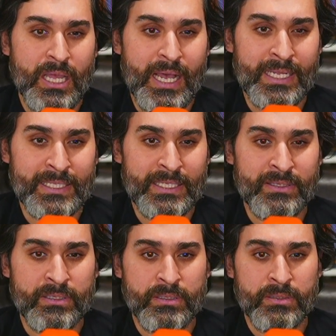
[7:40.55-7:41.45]
and
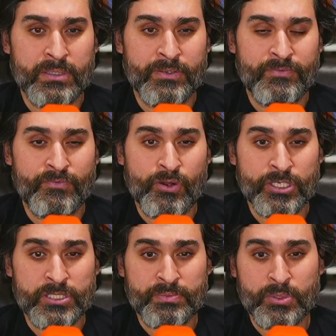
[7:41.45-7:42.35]
then the
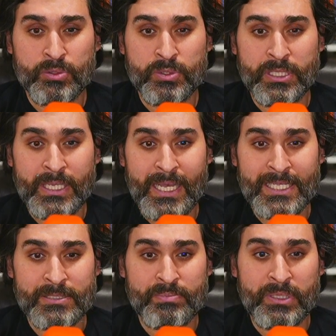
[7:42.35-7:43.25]
forest pruning
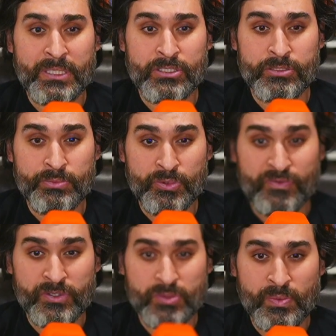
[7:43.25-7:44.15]
has been
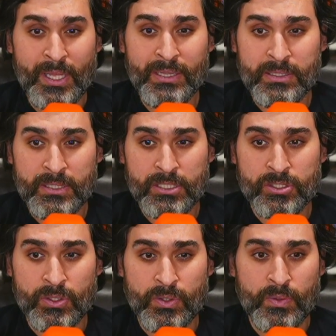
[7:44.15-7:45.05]
removed as well.
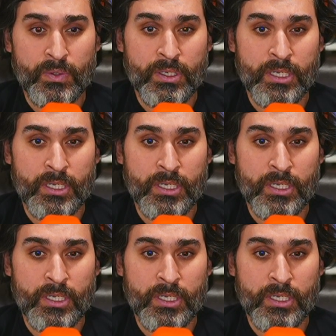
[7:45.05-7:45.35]
So